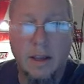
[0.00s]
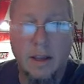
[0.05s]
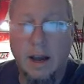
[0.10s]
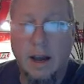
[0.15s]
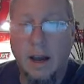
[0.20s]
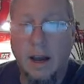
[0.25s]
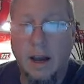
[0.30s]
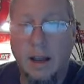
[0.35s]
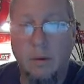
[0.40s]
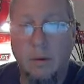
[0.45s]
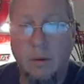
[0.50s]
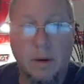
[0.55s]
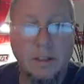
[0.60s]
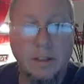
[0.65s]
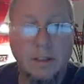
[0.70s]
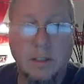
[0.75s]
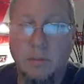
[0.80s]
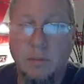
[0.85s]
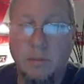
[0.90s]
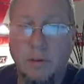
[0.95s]
It
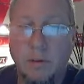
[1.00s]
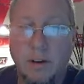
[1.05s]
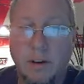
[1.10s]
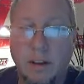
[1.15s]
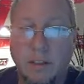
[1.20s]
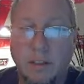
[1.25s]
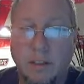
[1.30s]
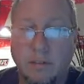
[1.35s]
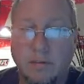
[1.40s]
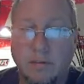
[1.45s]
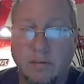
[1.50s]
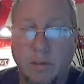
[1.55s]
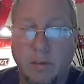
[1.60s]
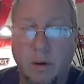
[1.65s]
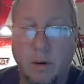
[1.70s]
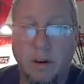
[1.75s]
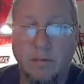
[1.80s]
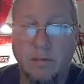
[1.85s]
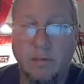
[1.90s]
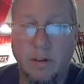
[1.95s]
wants to put it at the
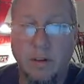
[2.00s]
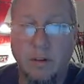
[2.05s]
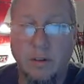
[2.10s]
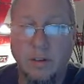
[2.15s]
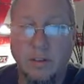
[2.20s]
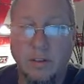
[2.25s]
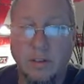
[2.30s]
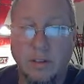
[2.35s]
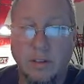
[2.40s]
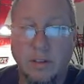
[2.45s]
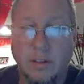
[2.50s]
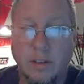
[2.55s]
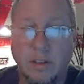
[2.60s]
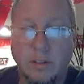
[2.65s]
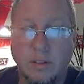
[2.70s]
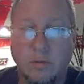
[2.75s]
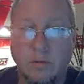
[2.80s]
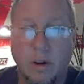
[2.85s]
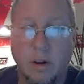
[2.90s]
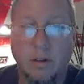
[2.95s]
floor. If you notice, this
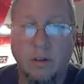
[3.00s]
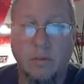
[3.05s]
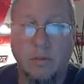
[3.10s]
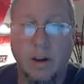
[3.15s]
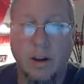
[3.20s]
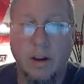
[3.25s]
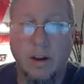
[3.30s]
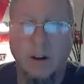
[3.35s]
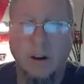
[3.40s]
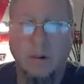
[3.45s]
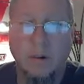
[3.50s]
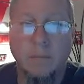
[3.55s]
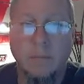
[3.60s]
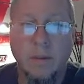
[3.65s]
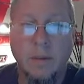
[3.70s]
says ground right here.